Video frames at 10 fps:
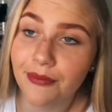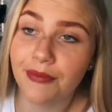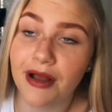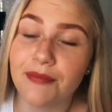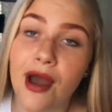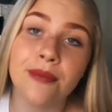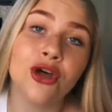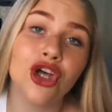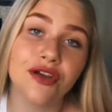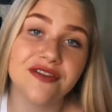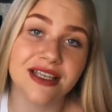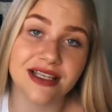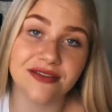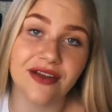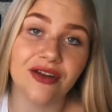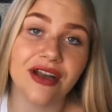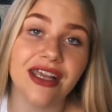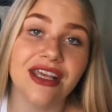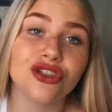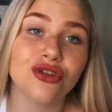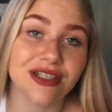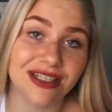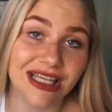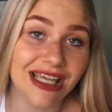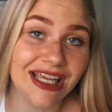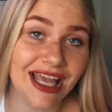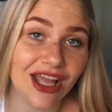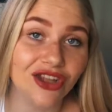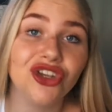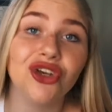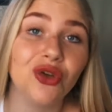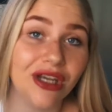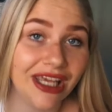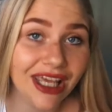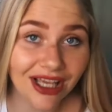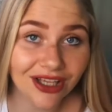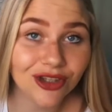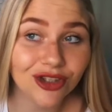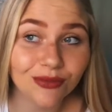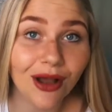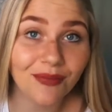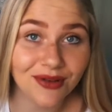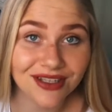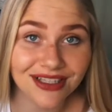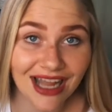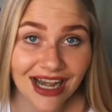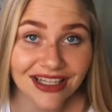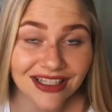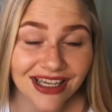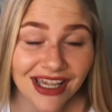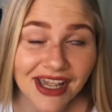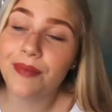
but my moves is very interesting and unique to my personality.